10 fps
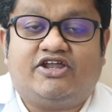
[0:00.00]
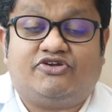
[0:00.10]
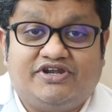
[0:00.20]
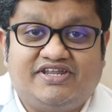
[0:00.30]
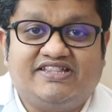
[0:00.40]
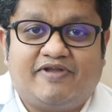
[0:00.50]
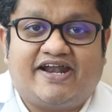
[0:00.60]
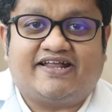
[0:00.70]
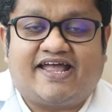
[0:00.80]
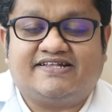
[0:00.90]
Treating the
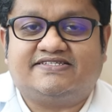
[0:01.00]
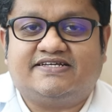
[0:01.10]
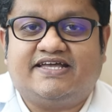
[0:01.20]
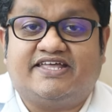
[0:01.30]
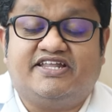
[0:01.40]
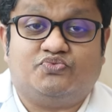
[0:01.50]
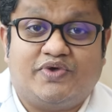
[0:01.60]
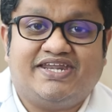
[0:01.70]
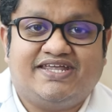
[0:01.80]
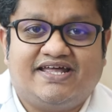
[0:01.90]
bladder cancer in its
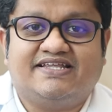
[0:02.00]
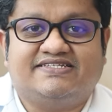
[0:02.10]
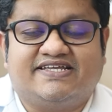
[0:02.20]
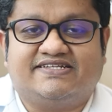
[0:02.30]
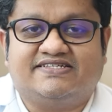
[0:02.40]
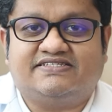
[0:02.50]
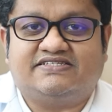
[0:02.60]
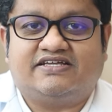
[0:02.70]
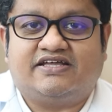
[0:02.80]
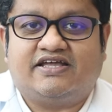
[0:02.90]
very early stages